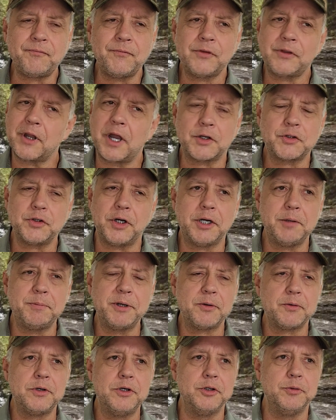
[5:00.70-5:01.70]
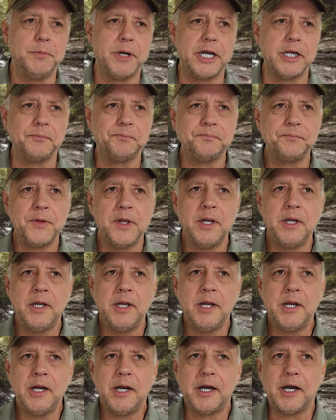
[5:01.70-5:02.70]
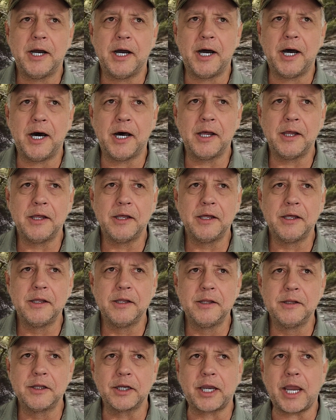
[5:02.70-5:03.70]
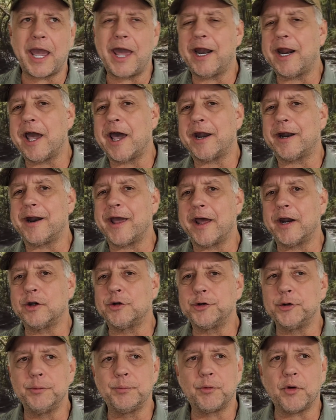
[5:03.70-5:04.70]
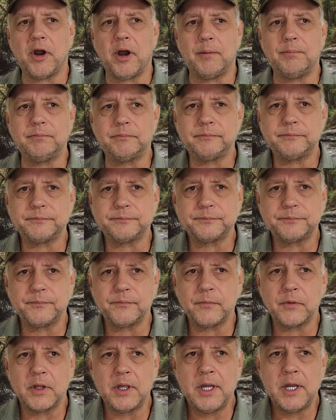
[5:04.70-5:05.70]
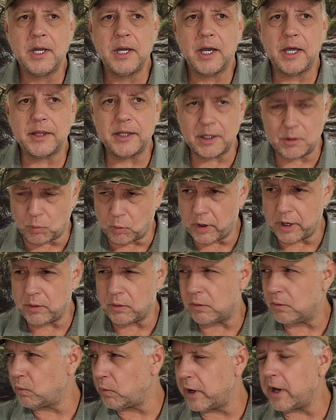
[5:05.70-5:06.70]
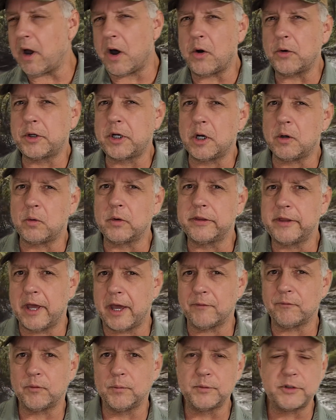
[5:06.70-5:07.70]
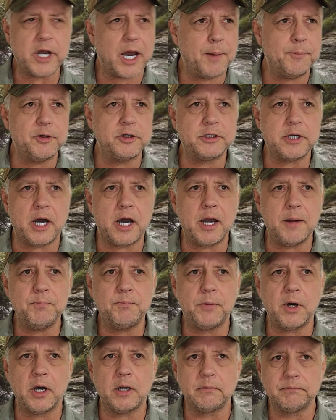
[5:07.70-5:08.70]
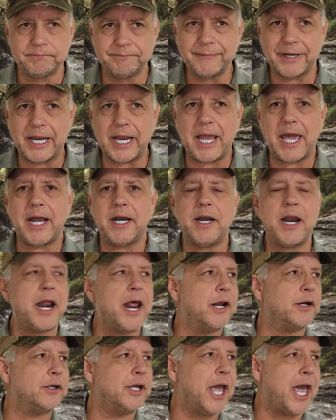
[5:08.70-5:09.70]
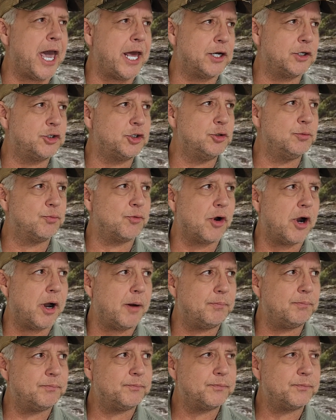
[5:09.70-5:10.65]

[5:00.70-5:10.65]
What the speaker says: not trying to be rude, man. The cat had an attitude problem. I think we all deal with that from time to time, but he had an attitude problem.